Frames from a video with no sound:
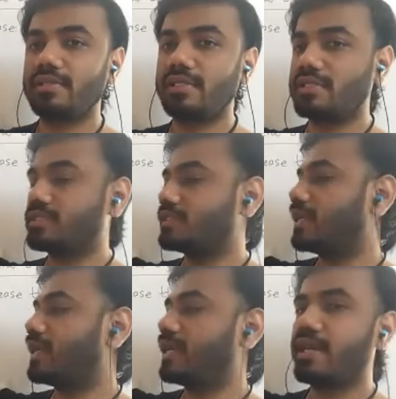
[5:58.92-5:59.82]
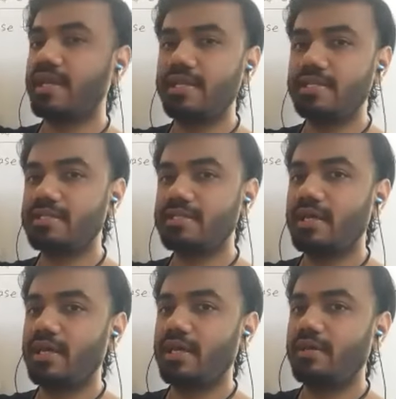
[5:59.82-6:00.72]
so this is the decrease.
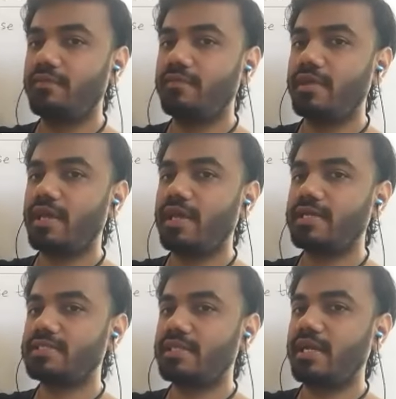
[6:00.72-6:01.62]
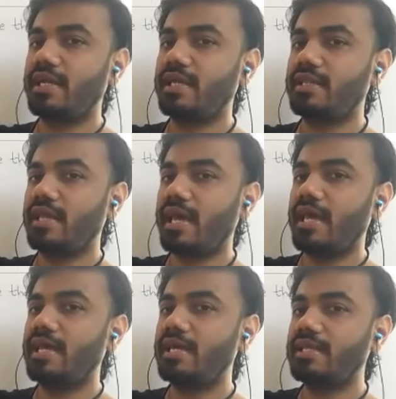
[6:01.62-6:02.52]
If we extend, the
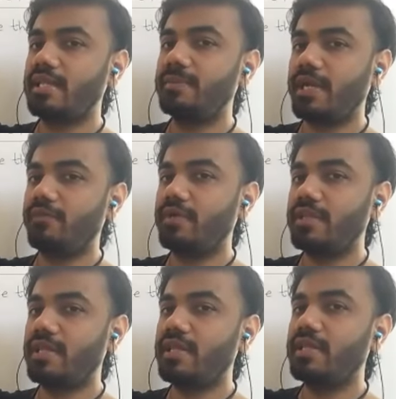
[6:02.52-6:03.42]
angle in between